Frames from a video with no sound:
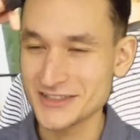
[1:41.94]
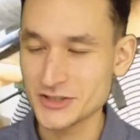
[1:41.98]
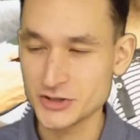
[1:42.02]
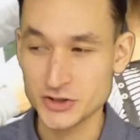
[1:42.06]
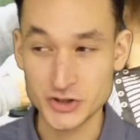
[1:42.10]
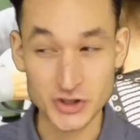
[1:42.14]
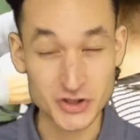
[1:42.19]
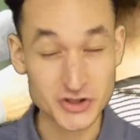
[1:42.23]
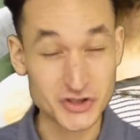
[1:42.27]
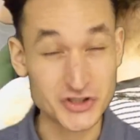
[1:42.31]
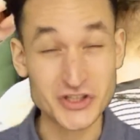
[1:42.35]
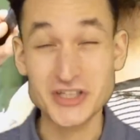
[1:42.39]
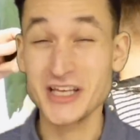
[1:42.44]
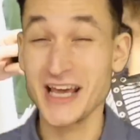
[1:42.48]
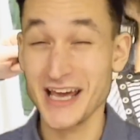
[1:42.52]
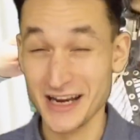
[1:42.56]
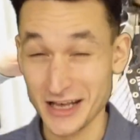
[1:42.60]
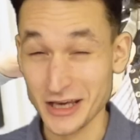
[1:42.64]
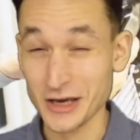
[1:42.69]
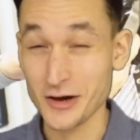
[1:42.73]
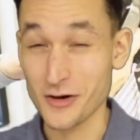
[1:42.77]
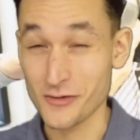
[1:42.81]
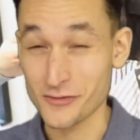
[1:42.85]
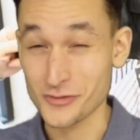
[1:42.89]
just
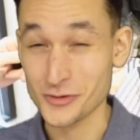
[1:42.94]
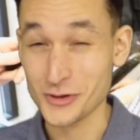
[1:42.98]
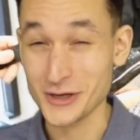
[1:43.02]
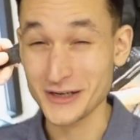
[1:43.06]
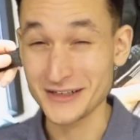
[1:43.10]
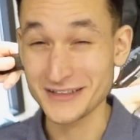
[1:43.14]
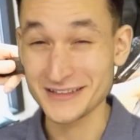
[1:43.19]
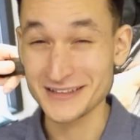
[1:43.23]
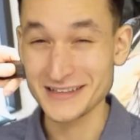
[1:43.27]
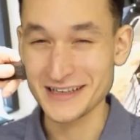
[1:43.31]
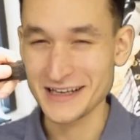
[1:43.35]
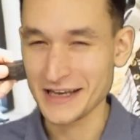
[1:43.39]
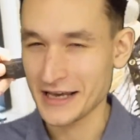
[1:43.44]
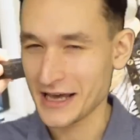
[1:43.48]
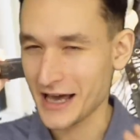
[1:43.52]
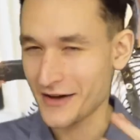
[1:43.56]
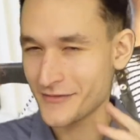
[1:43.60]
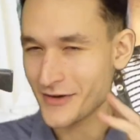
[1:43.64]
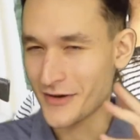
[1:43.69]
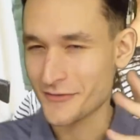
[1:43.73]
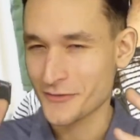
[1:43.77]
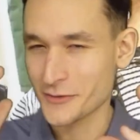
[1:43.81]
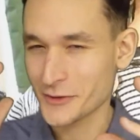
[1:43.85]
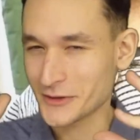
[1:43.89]
getting over it? Have
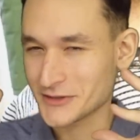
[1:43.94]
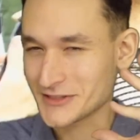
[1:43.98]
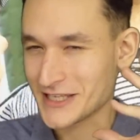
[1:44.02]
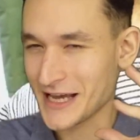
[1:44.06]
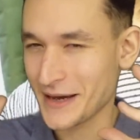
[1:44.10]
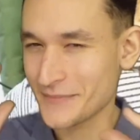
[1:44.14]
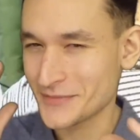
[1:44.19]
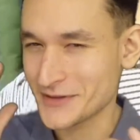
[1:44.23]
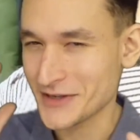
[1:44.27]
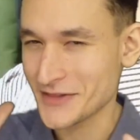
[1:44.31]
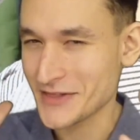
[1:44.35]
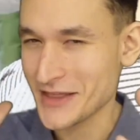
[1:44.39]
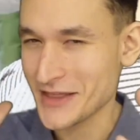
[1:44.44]
you ever attempted